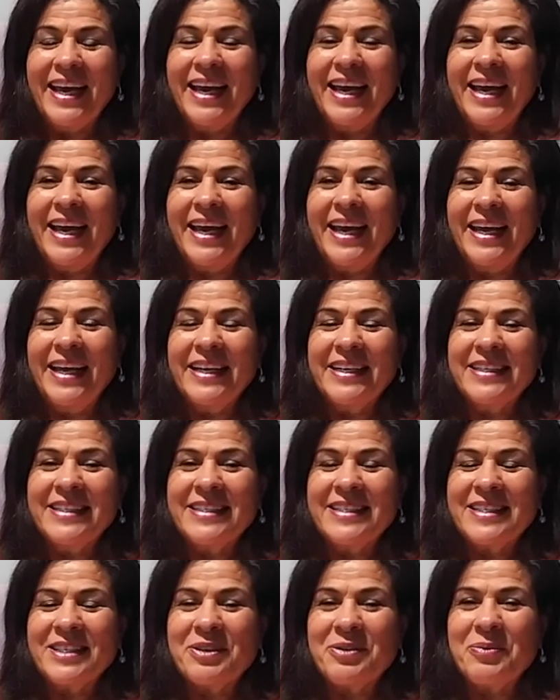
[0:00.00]
And
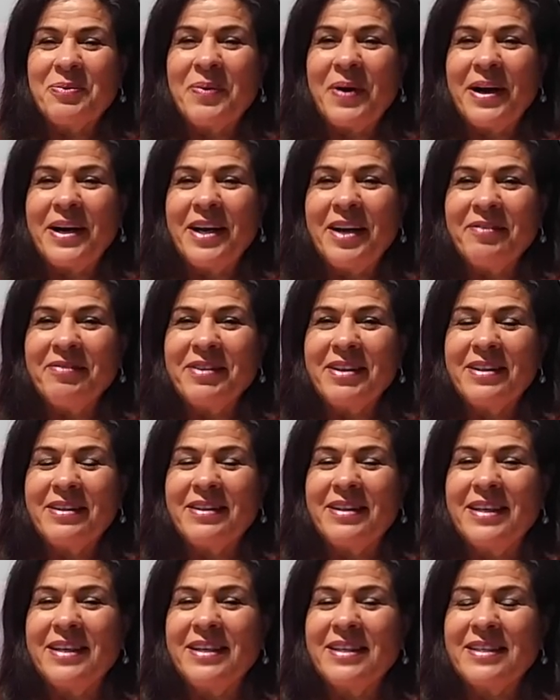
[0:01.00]
one of the
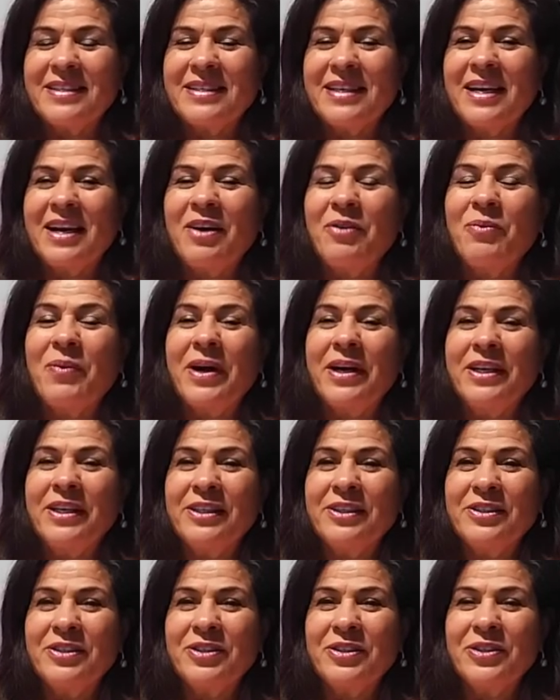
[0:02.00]
things that I
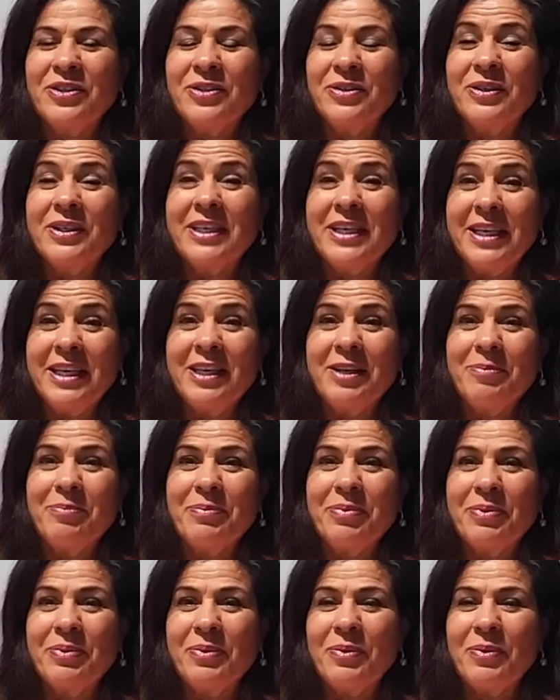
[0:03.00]
wanted to keep